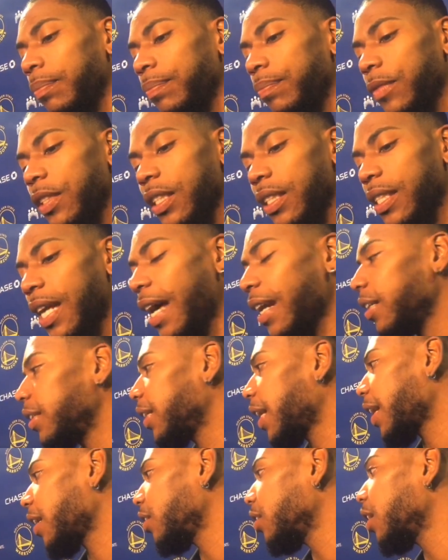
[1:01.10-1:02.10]
just
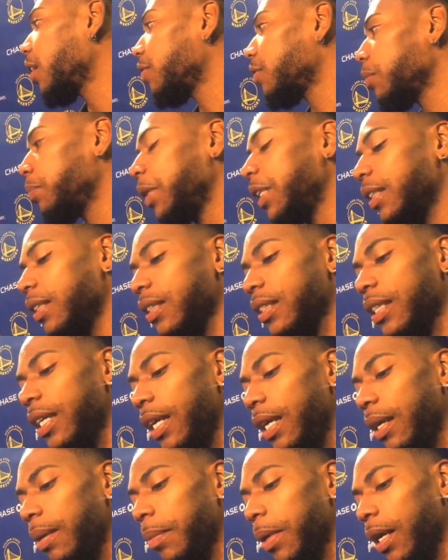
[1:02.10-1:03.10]
not enough to beat this
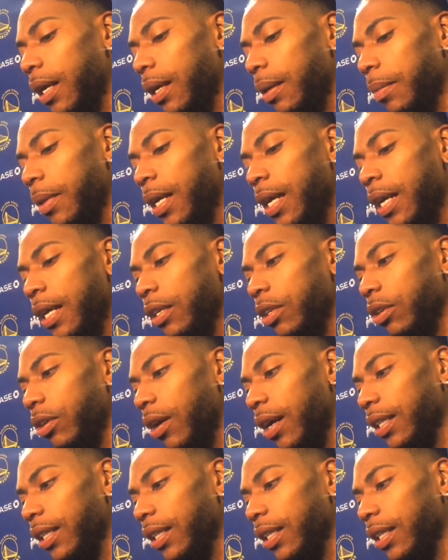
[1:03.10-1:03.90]
team. You know, I